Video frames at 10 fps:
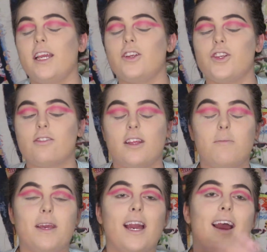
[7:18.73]
It's just going to
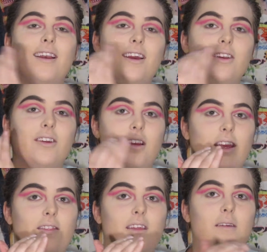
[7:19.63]
be kind of
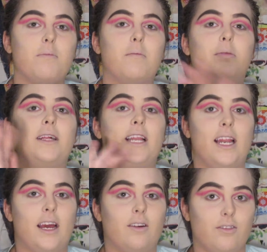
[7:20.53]
underneath it, but blended
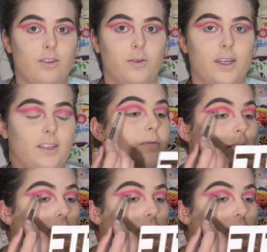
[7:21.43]
out to it.